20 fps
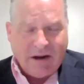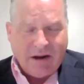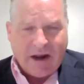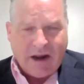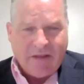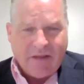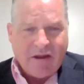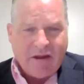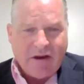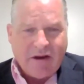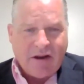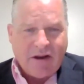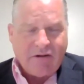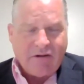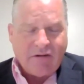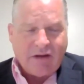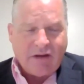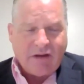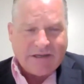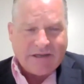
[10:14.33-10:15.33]
And then
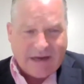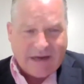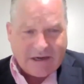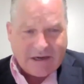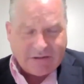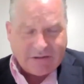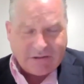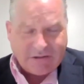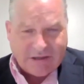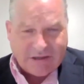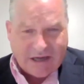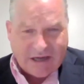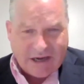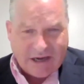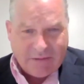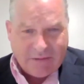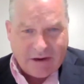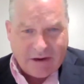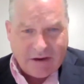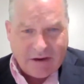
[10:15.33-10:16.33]
Los Angeles
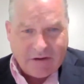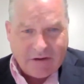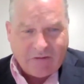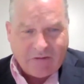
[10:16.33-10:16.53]
came in and